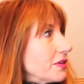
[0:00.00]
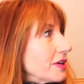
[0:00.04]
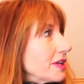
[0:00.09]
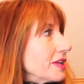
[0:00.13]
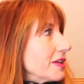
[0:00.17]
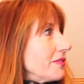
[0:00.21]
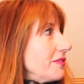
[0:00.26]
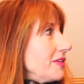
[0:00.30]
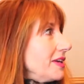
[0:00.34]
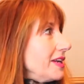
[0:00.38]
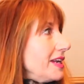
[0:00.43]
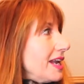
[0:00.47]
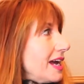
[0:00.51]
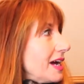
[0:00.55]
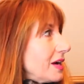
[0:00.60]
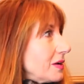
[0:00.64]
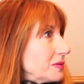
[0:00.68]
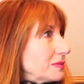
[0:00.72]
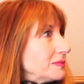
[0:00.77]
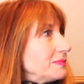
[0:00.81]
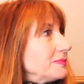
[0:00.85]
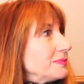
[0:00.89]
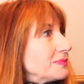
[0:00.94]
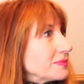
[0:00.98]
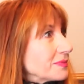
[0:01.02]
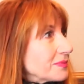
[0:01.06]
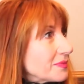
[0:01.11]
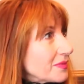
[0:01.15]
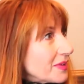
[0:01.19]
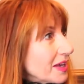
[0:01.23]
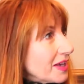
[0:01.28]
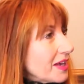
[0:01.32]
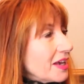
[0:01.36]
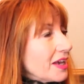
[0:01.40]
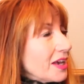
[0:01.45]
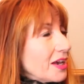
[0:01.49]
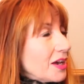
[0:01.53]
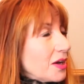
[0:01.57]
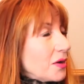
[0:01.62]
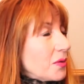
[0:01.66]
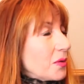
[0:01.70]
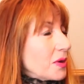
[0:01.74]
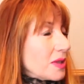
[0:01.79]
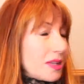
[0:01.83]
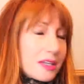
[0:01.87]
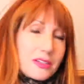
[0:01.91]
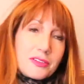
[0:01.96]
a living now?
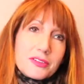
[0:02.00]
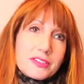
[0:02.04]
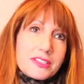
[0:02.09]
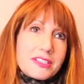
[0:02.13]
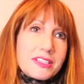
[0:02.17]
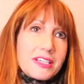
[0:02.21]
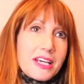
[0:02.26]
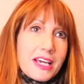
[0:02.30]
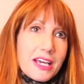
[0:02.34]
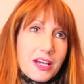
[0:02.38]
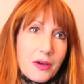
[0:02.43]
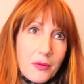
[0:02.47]
Well, I just take